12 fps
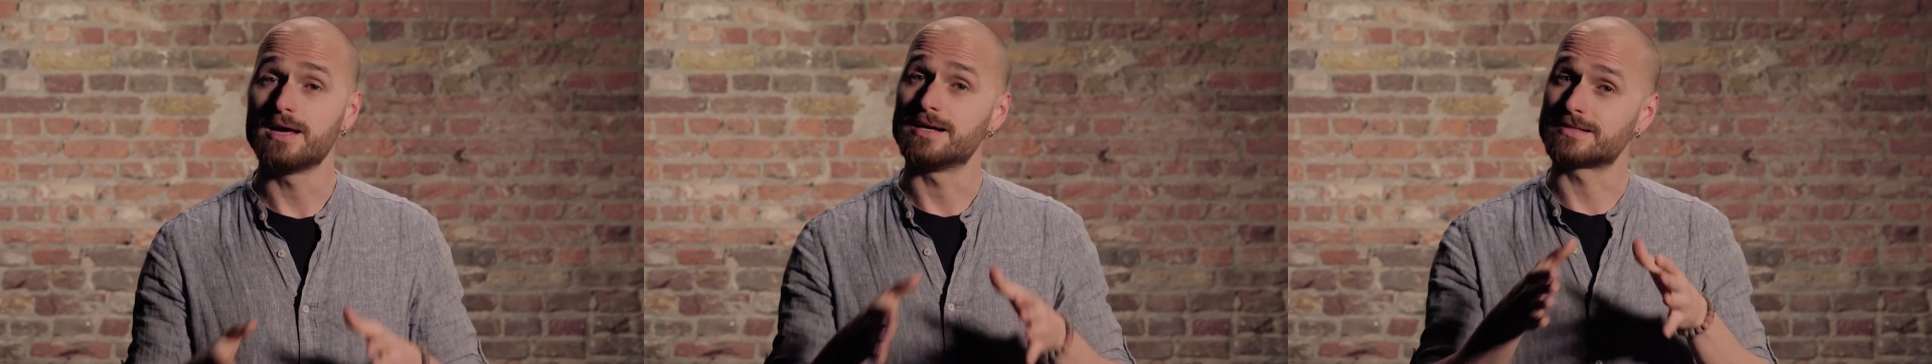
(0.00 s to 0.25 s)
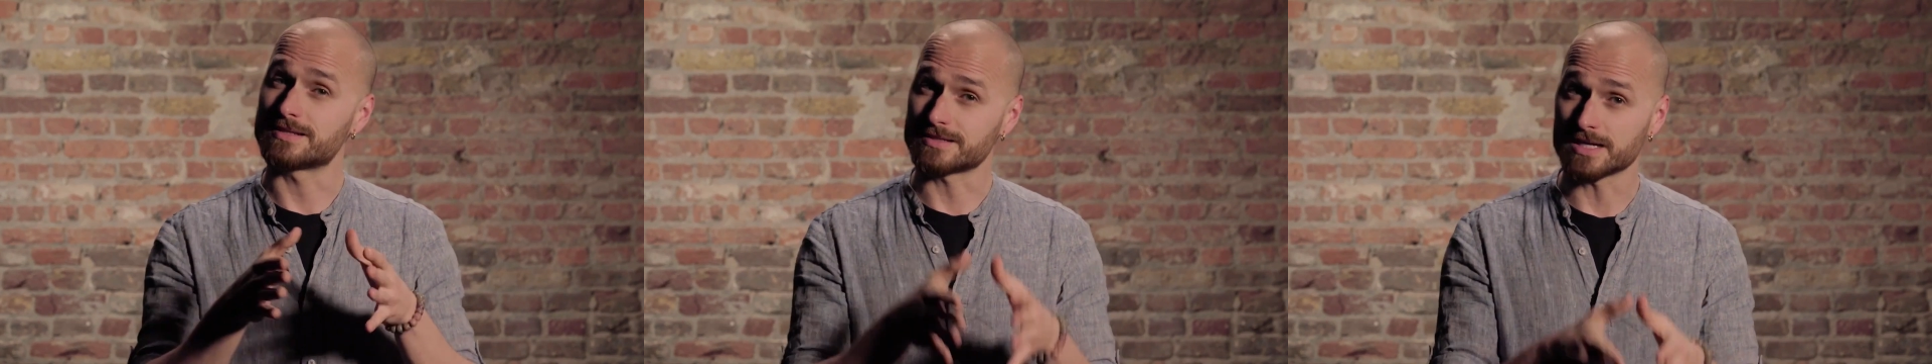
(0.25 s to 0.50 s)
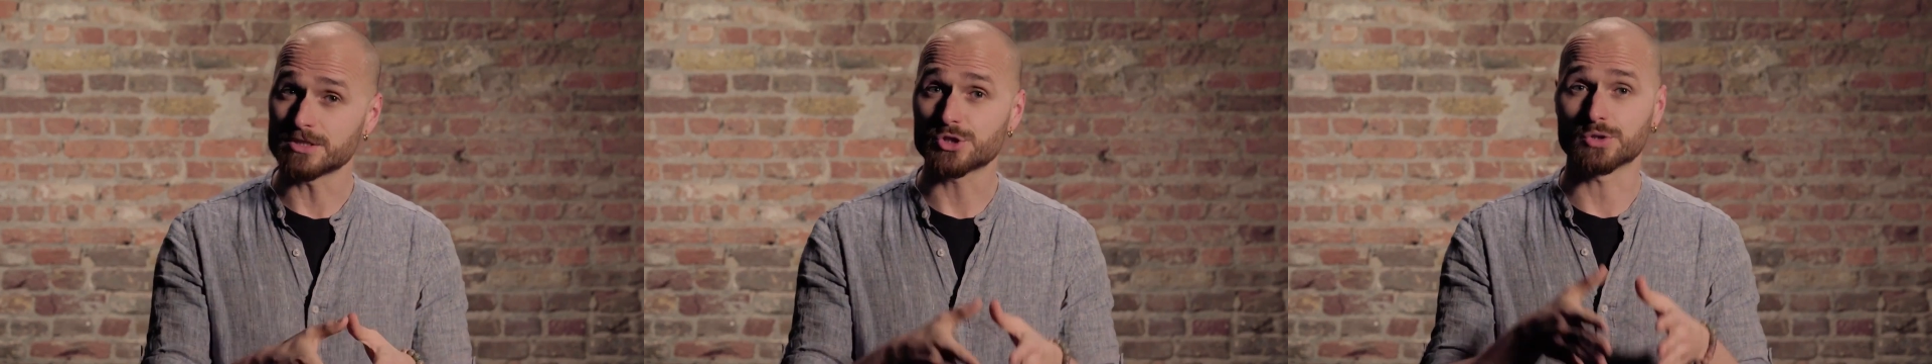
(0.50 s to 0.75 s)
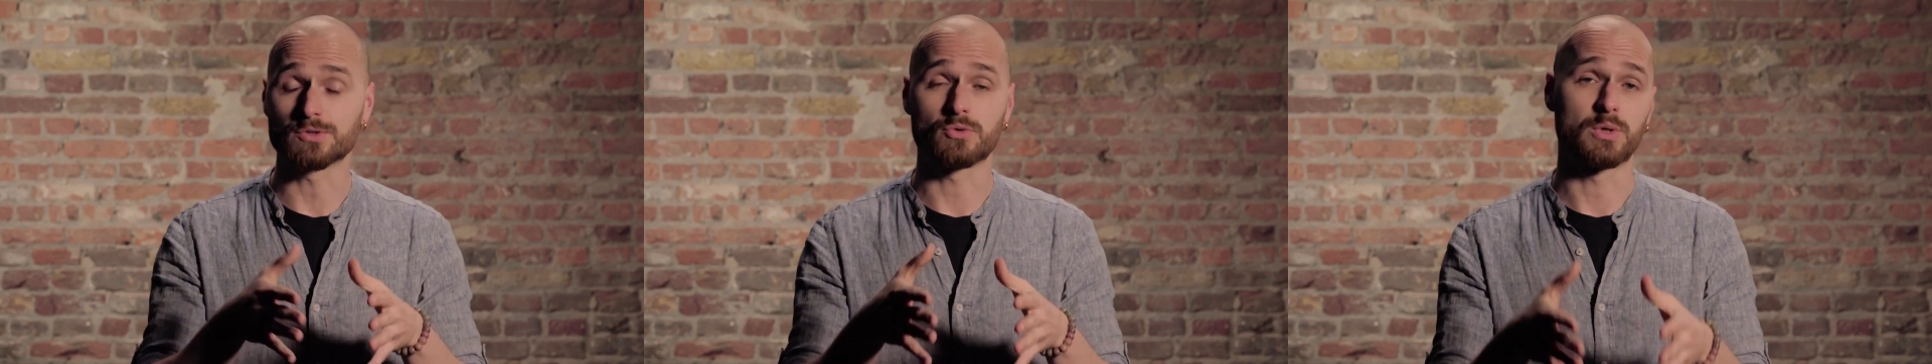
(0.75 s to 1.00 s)
it's
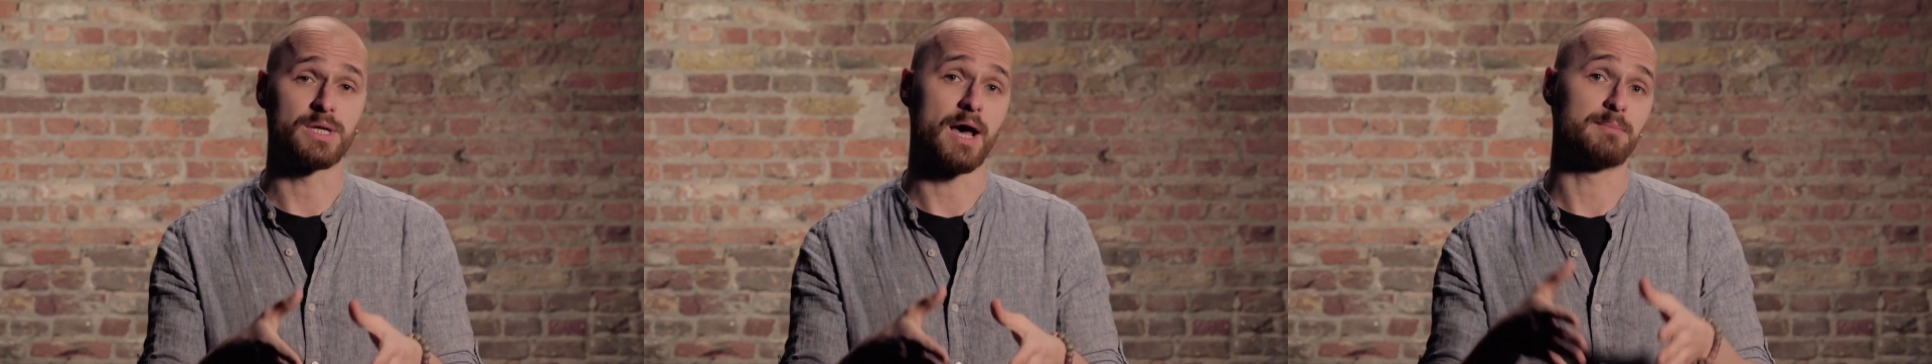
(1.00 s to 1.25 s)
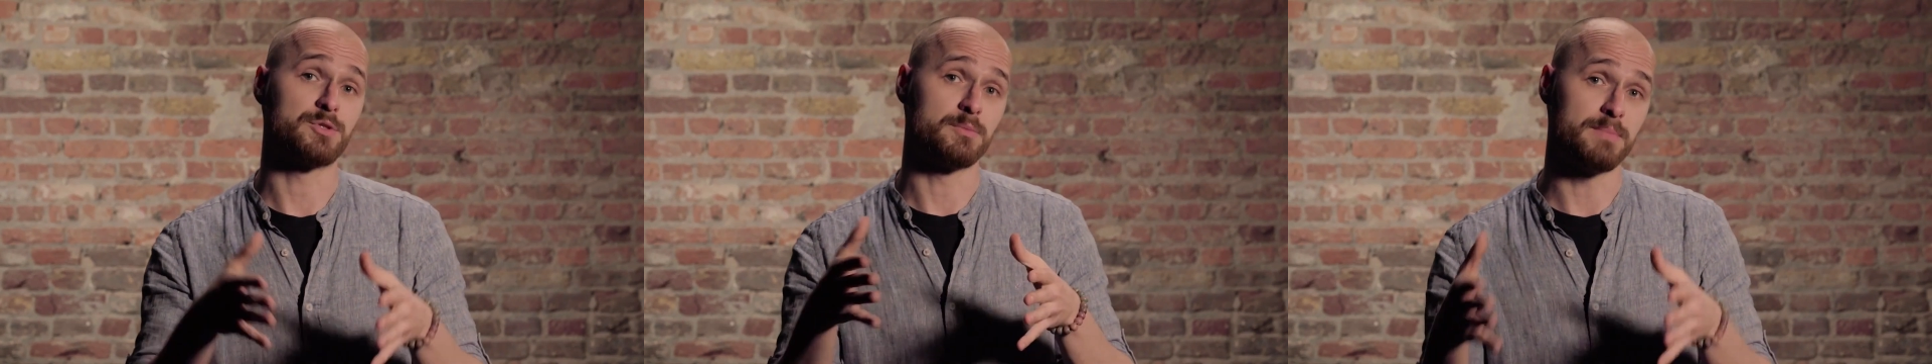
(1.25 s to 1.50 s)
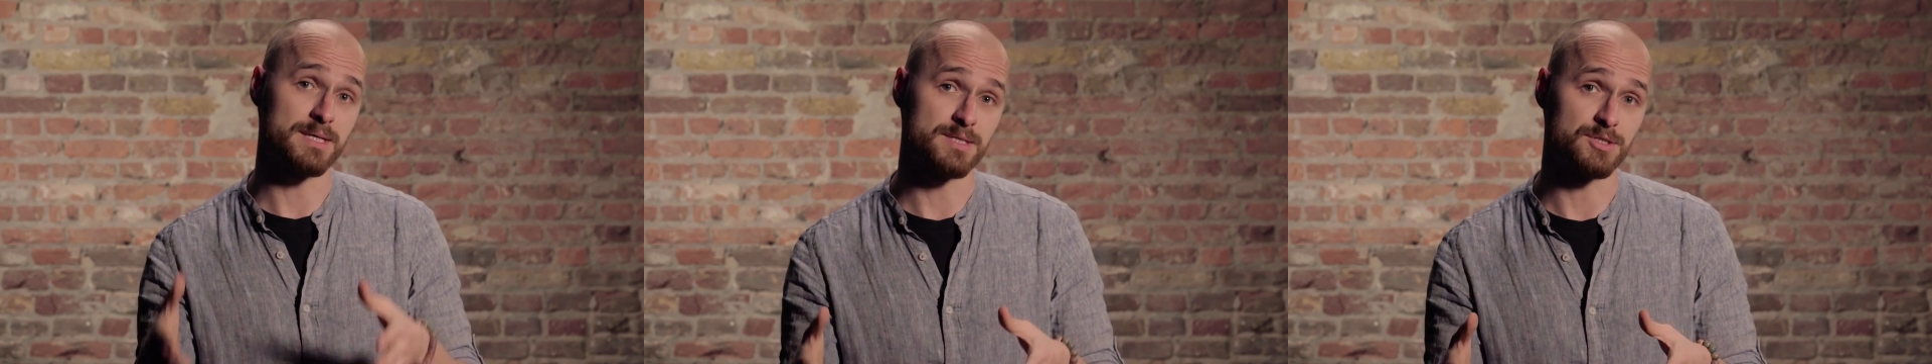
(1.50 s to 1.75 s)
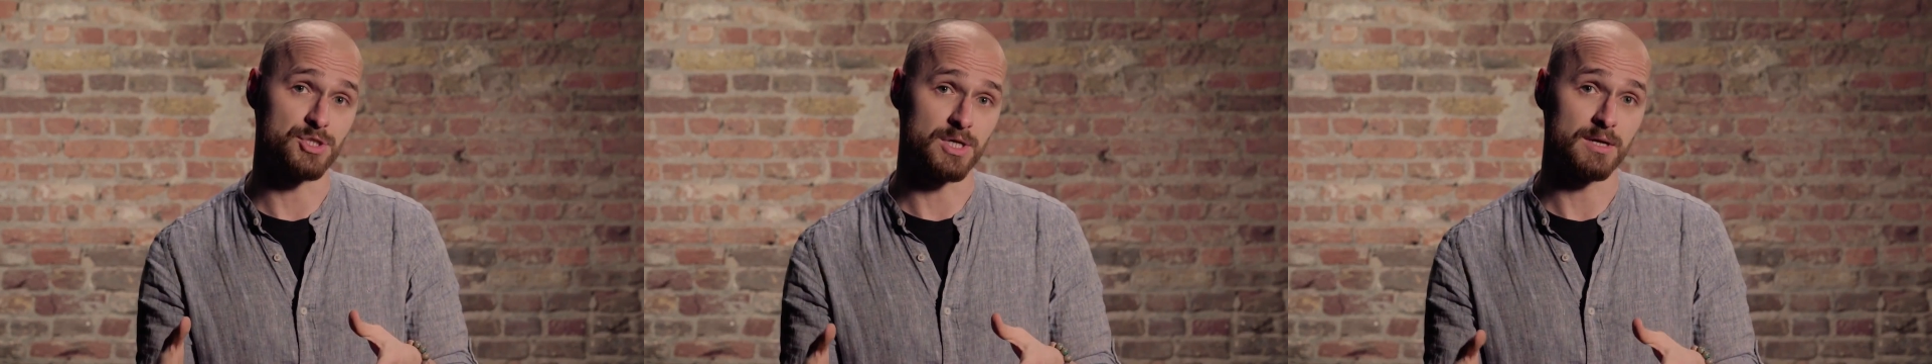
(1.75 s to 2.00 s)
essential to adapt your
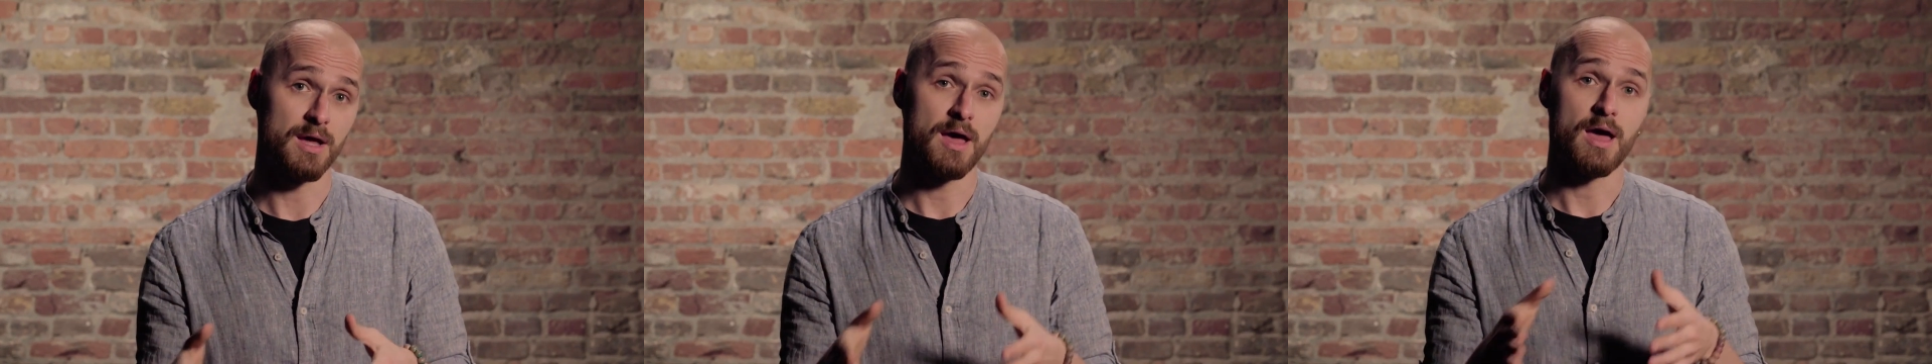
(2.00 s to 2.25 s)
messaging